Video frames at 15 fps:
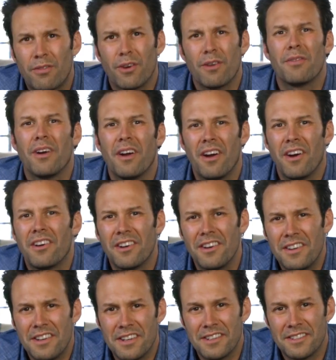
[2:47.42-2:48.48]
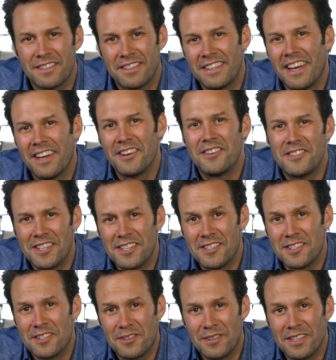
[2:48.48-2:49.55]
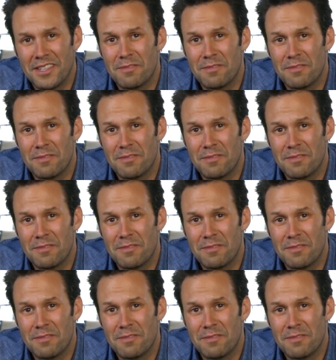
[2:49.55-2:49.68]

For over 100 years, the energy industry